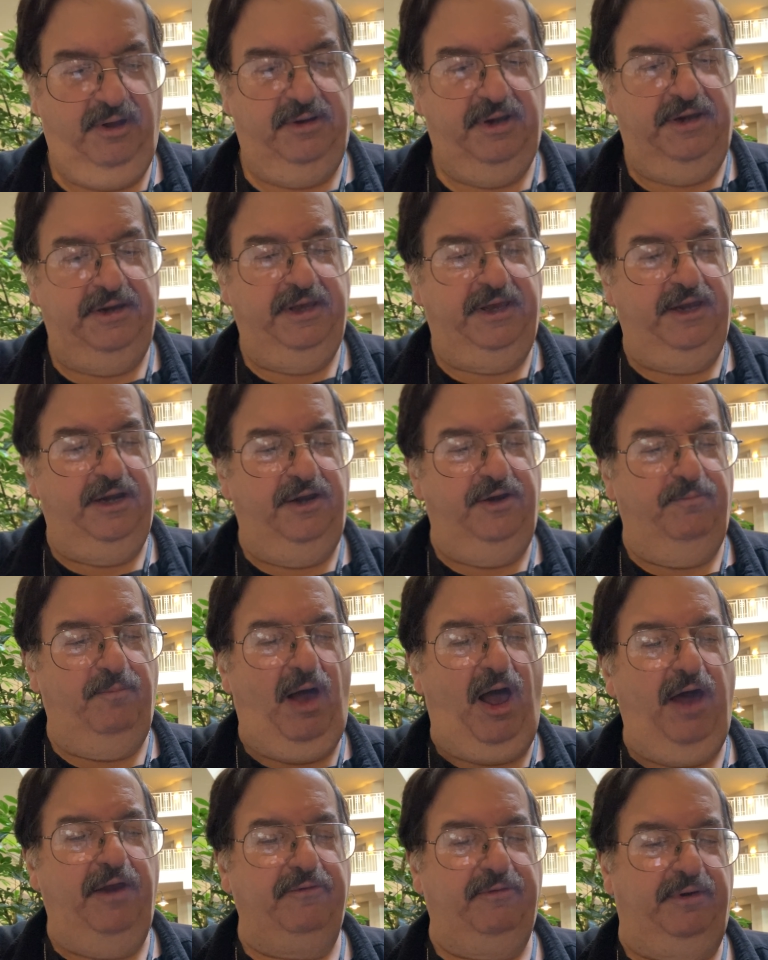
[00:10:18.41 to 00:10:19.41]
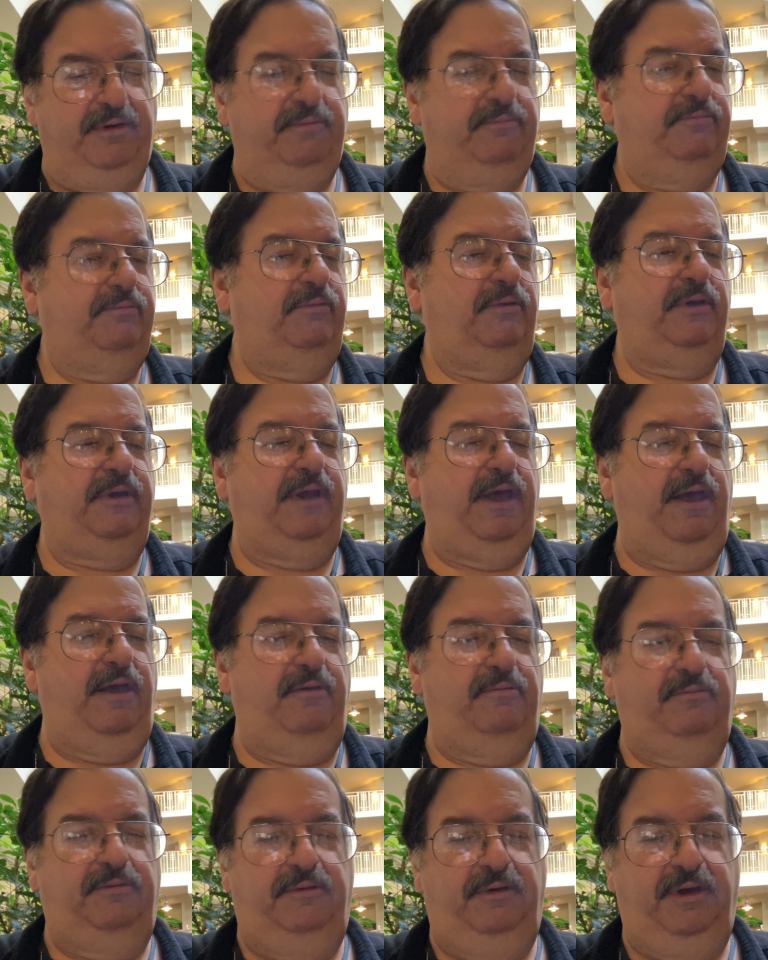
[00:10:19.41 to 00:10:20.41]
And then you get a modern. Look at
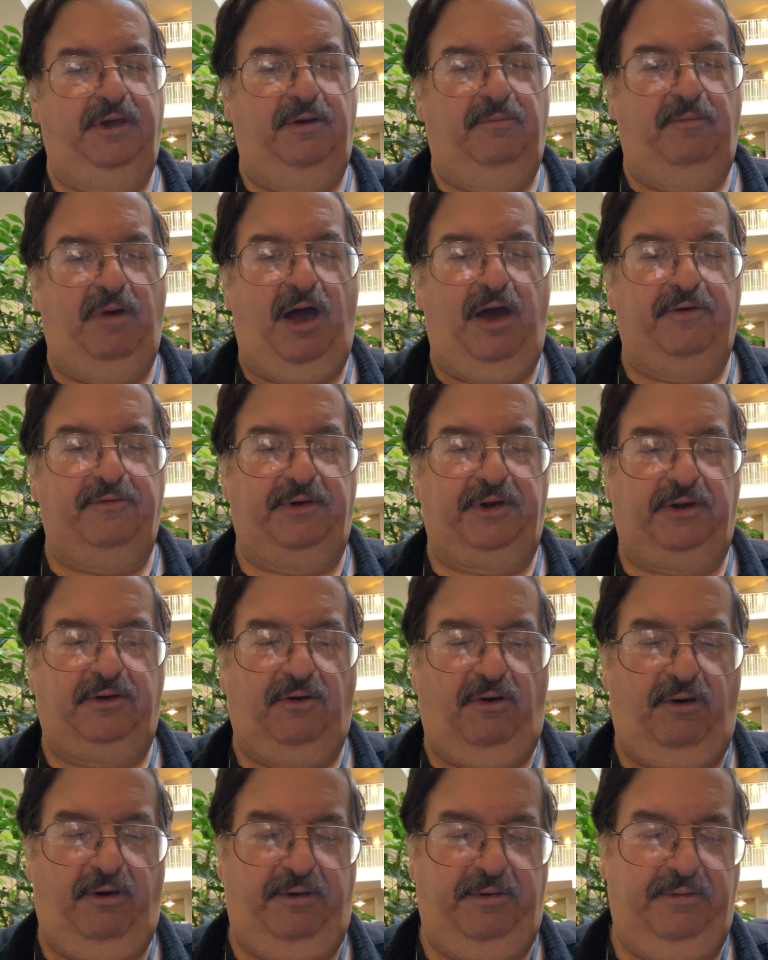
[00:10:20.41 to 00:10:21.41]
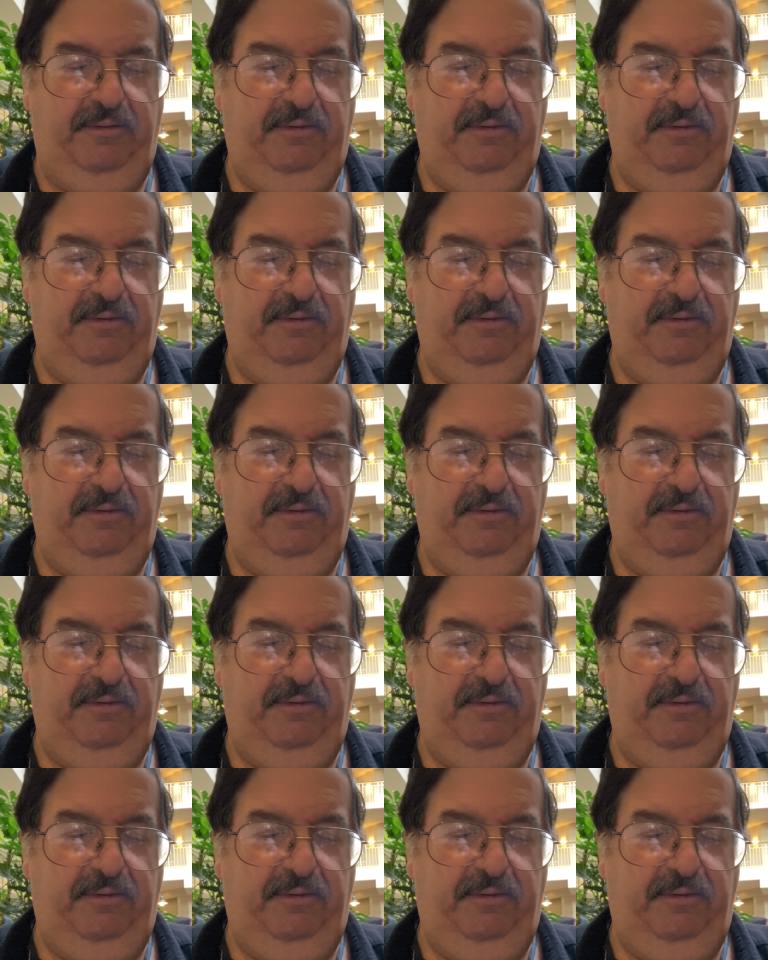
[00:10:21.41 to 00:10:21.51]
that. You get a modern card.